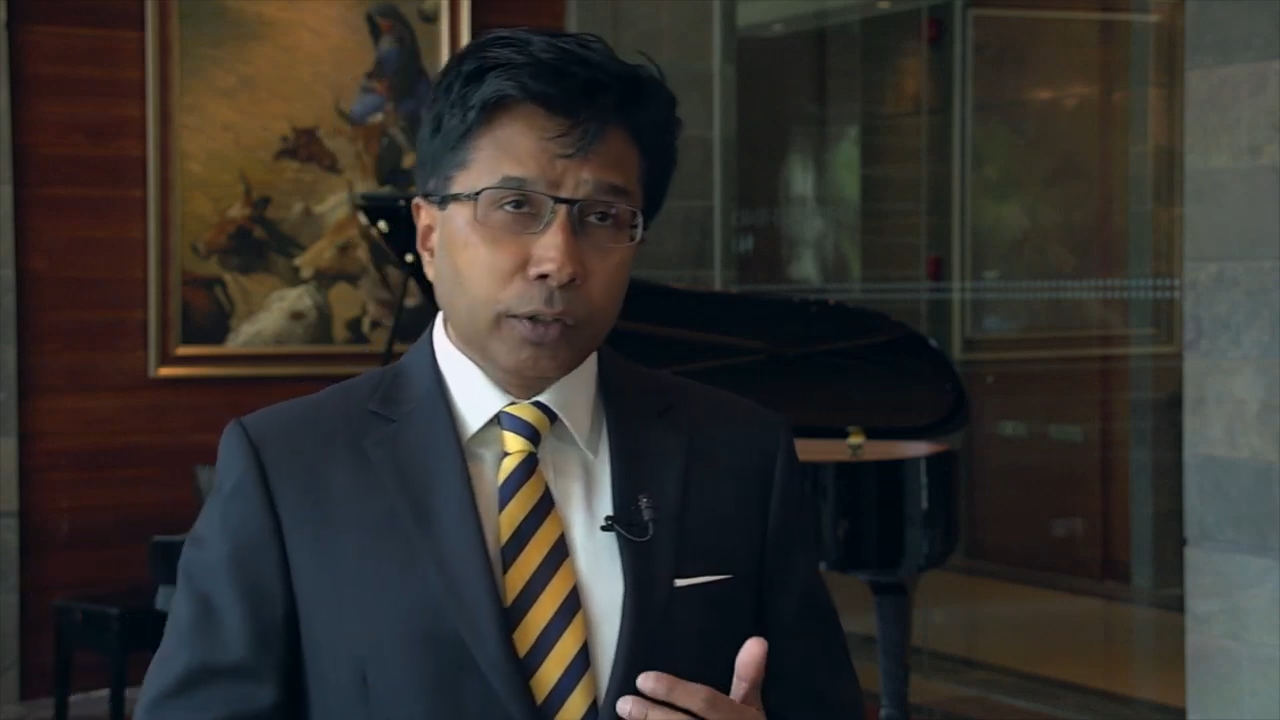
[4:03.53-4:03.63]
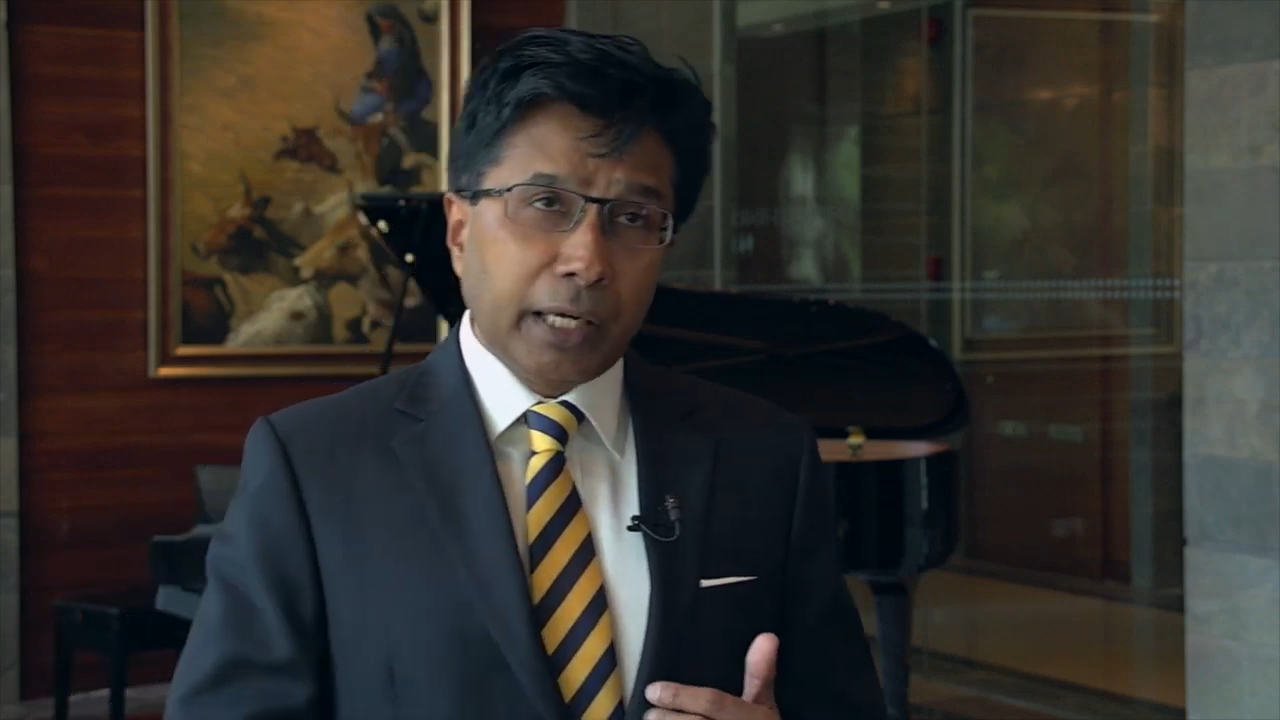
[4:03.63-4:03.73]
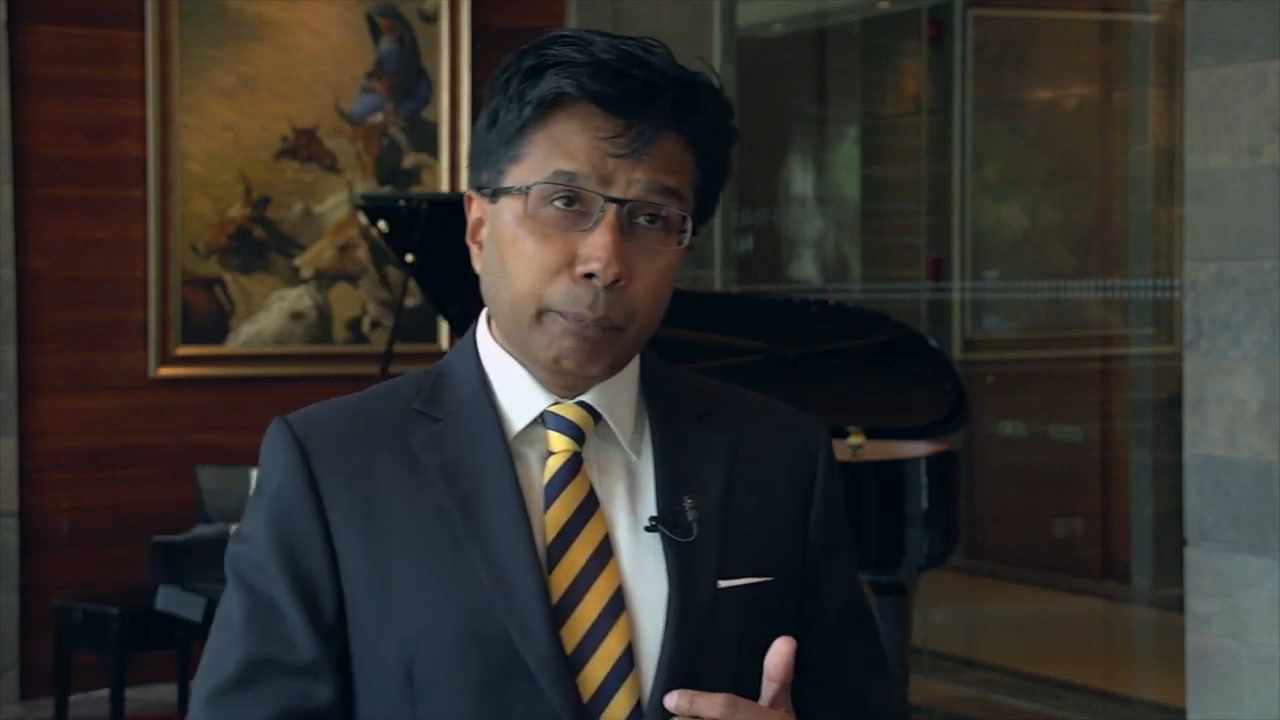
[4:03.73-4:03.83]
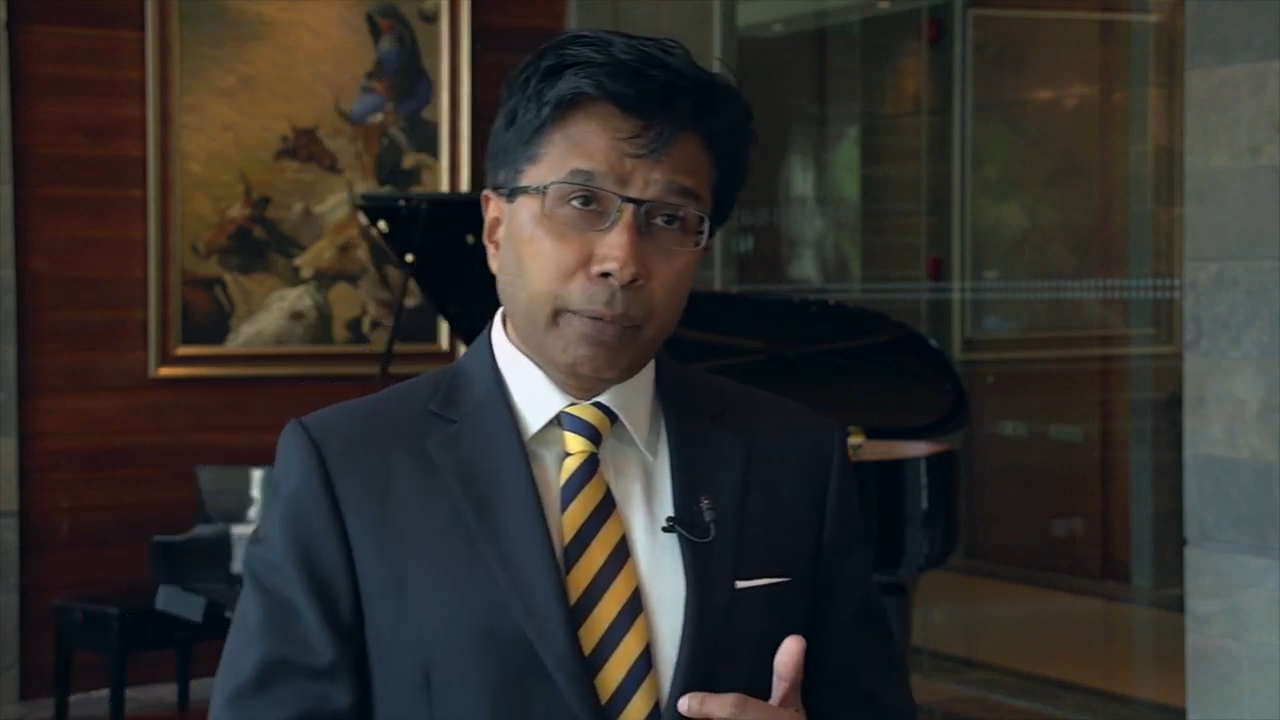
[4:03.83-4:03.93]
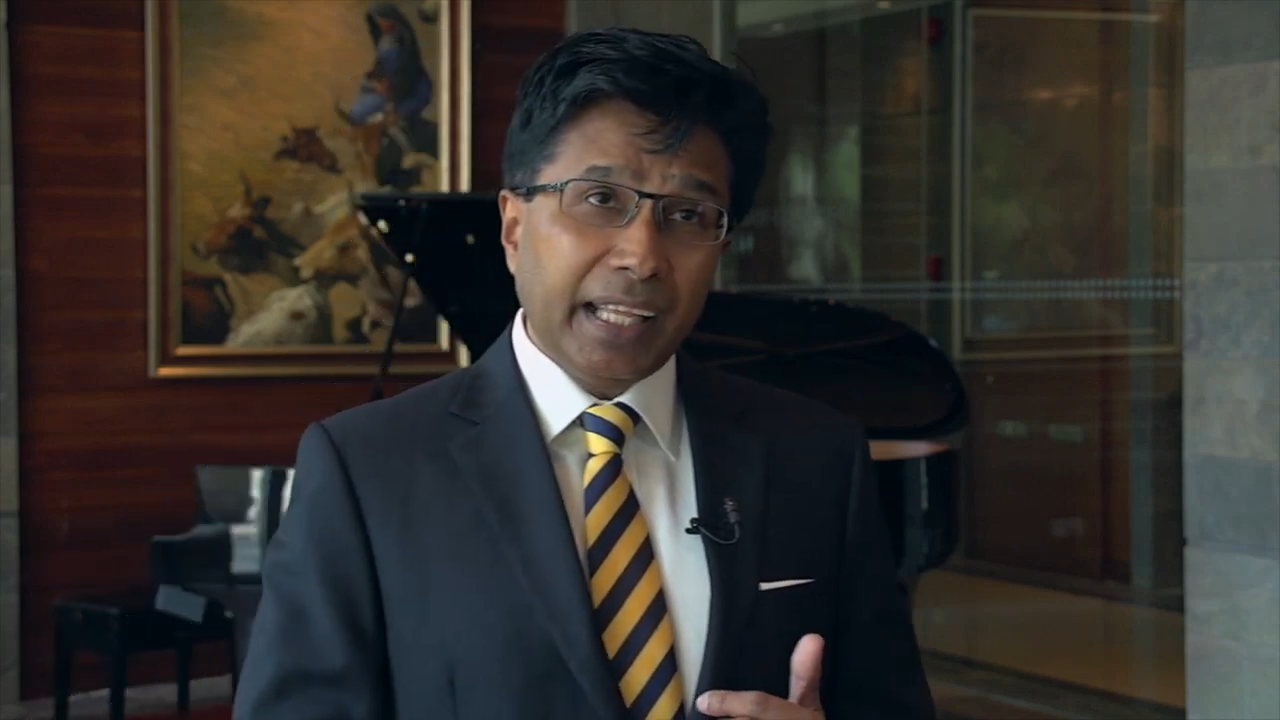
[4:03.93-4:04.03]

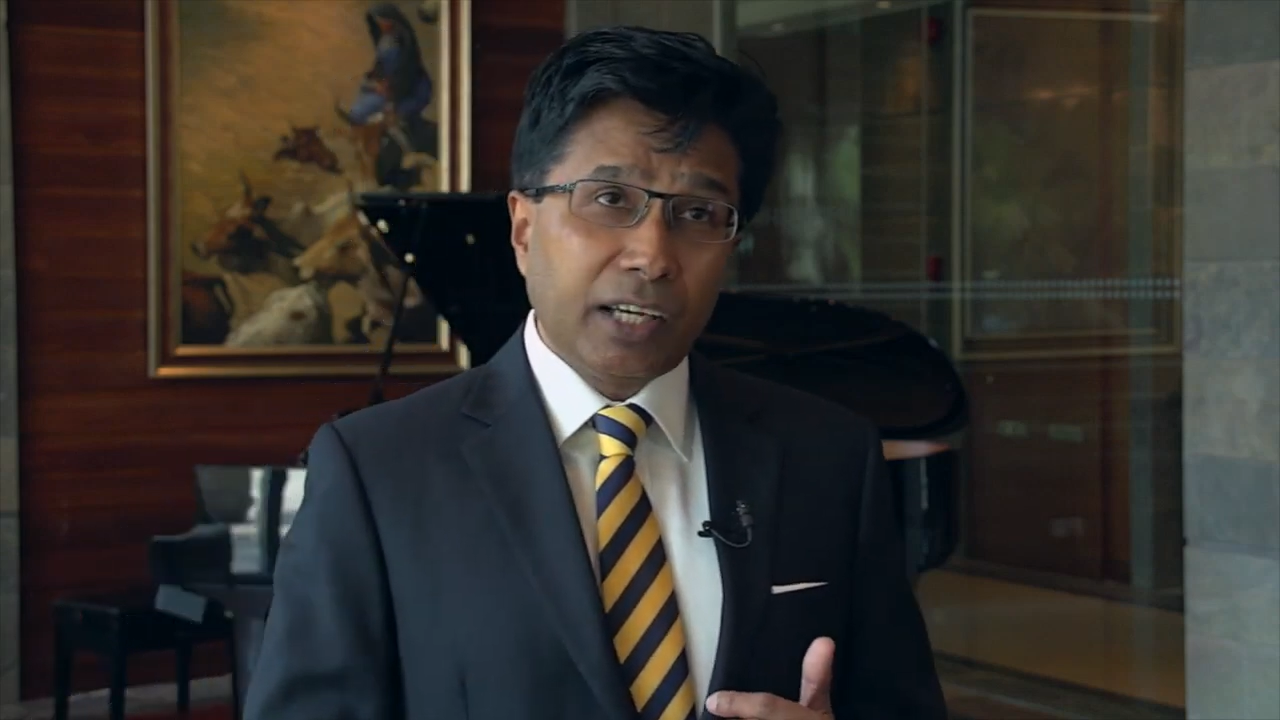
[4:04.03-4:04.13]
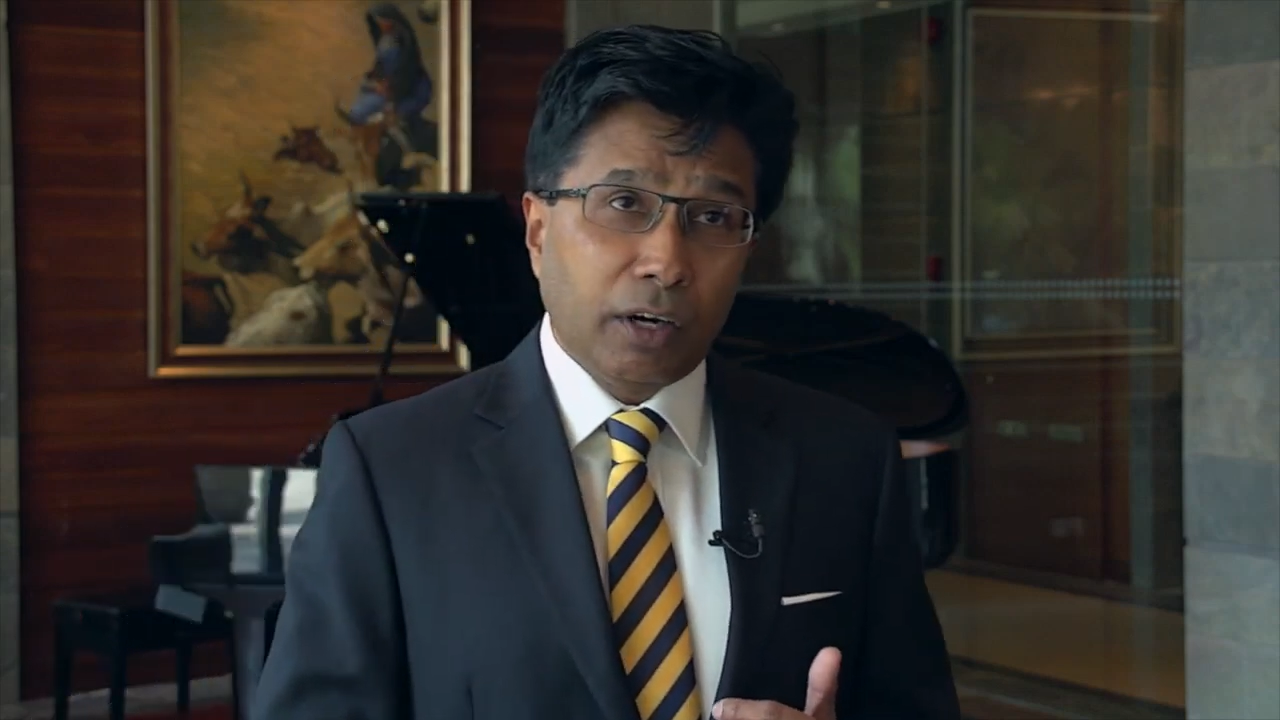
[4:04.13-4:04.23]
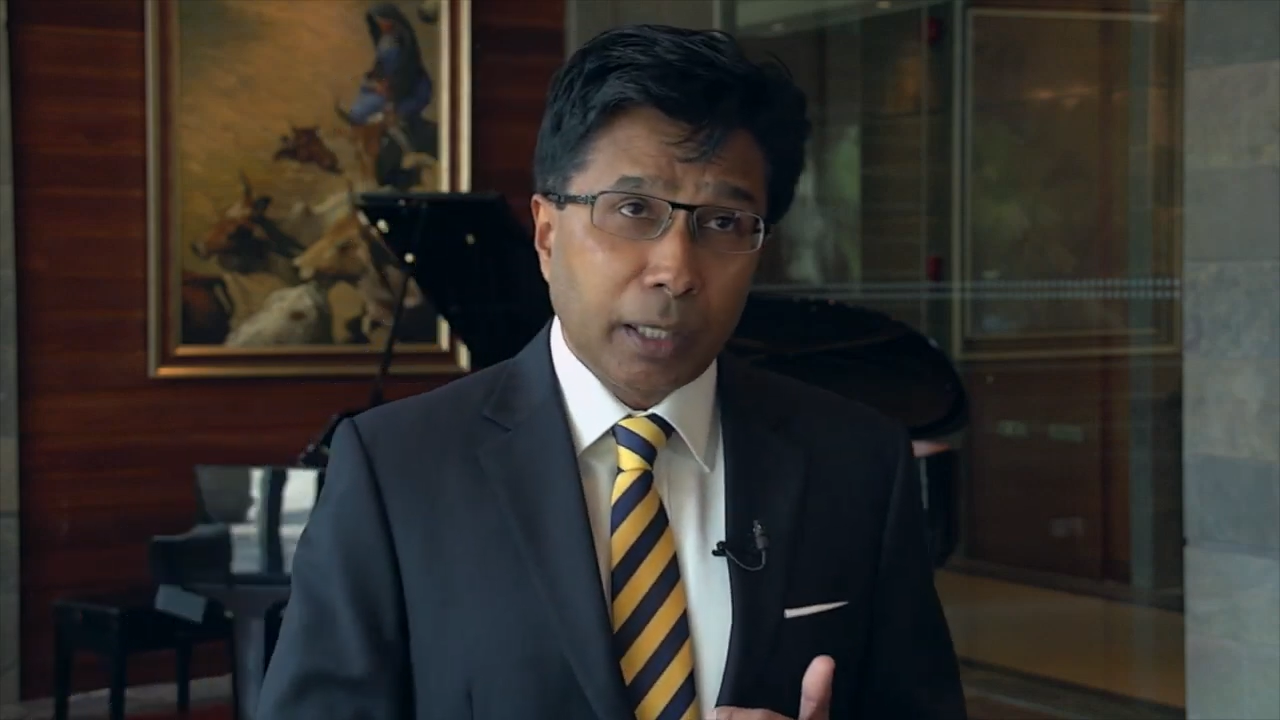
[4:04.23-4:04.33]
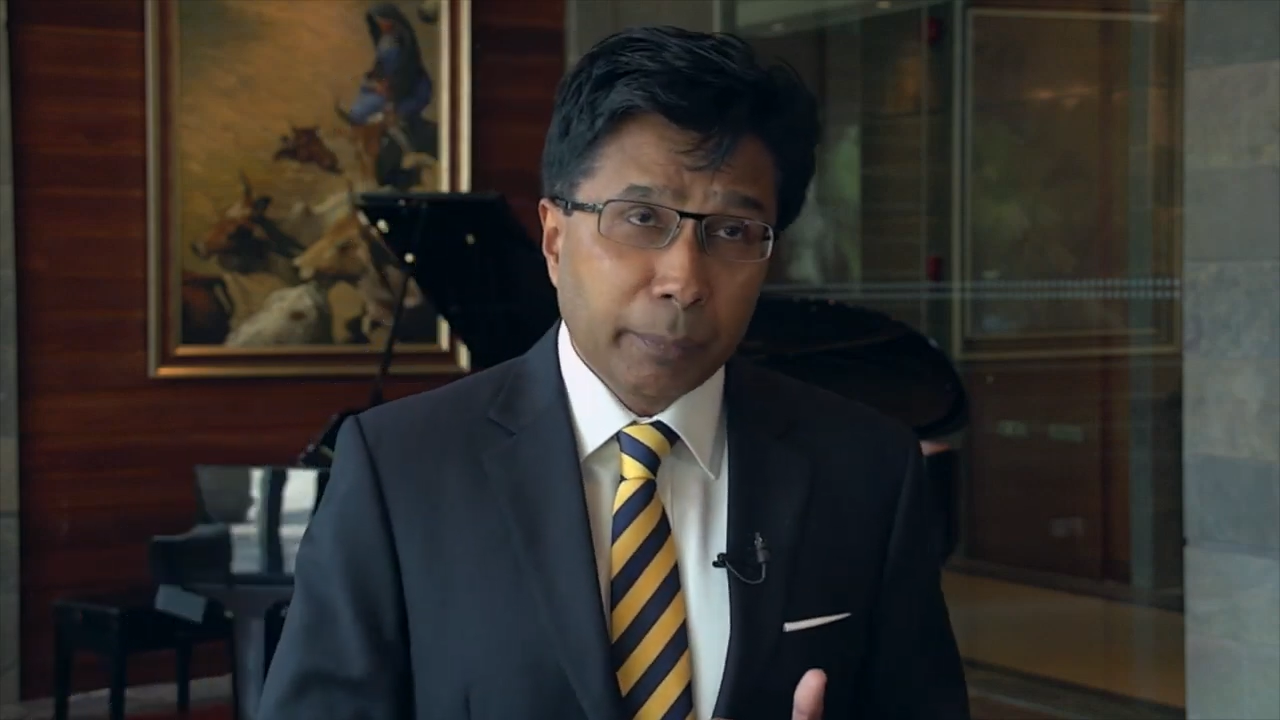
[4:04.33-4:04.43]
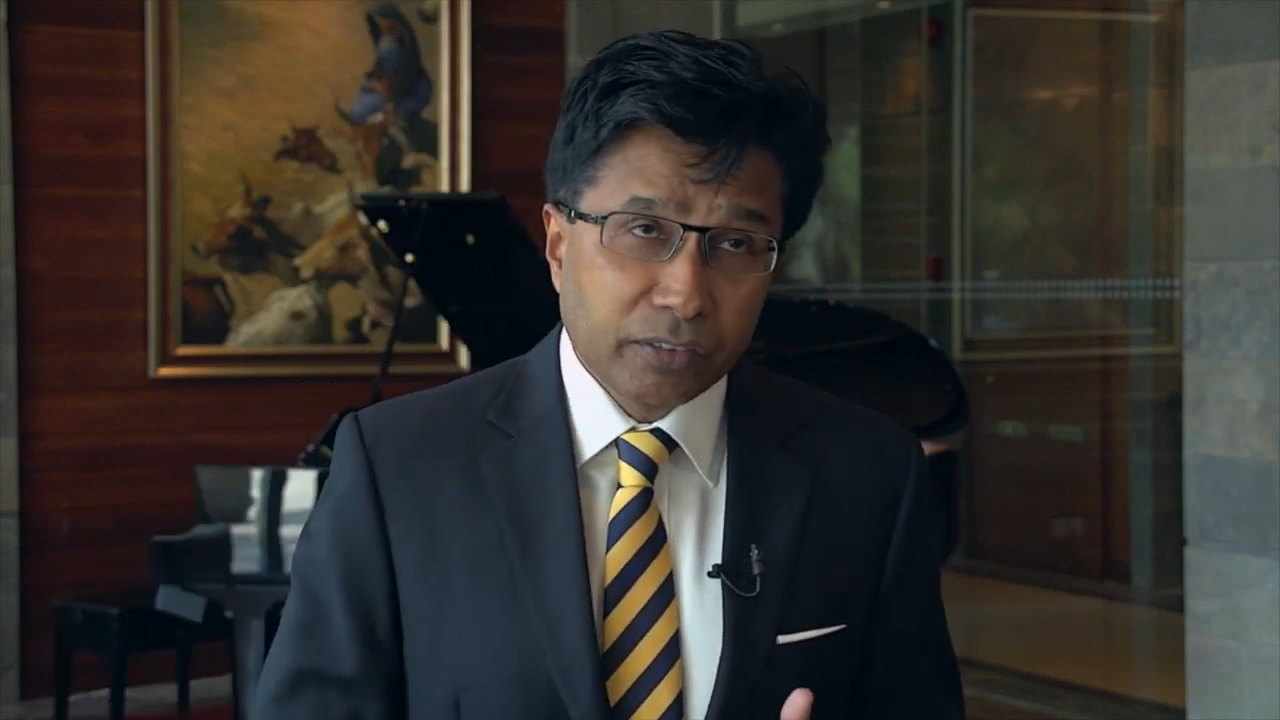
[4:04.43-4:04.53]
can bring
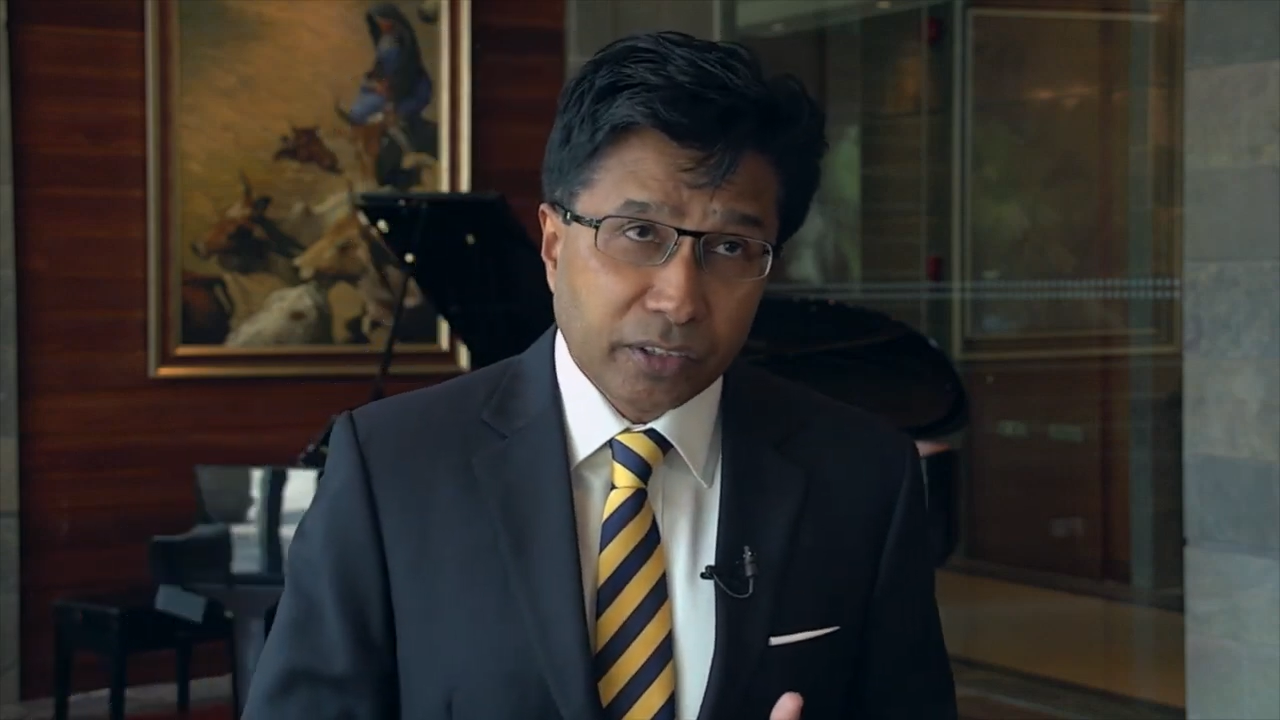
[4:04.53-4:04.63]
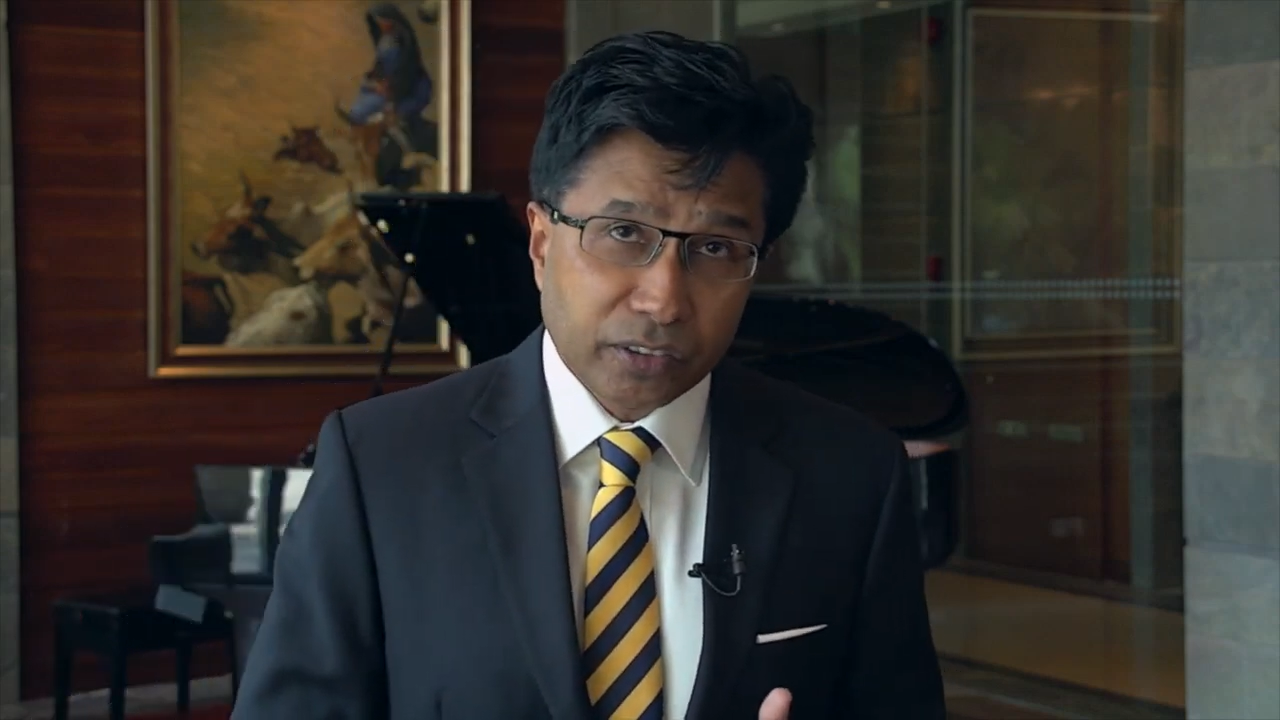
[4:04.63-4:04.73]
economies